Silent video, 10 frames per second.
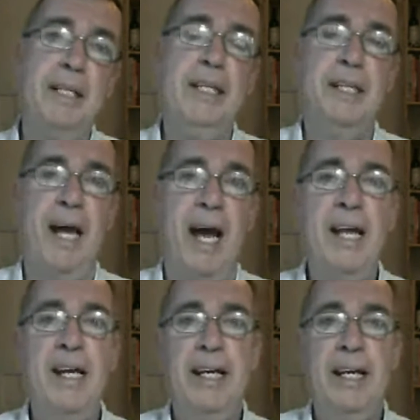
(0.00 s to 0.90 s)
Underneath
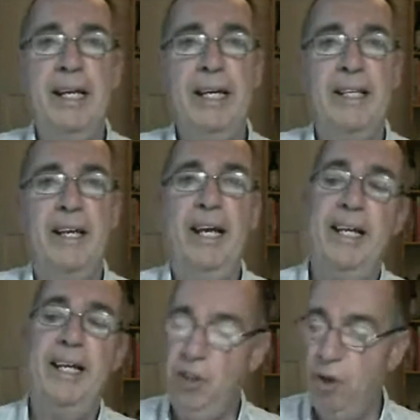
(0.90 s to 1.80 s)
there, click the
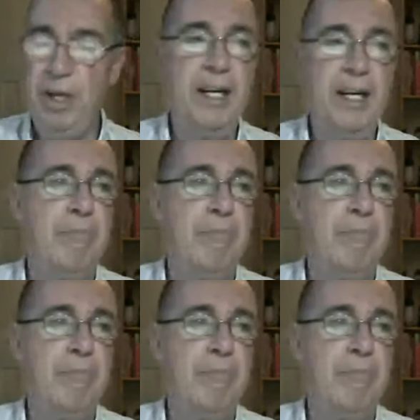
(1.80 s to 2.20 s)
link, and you can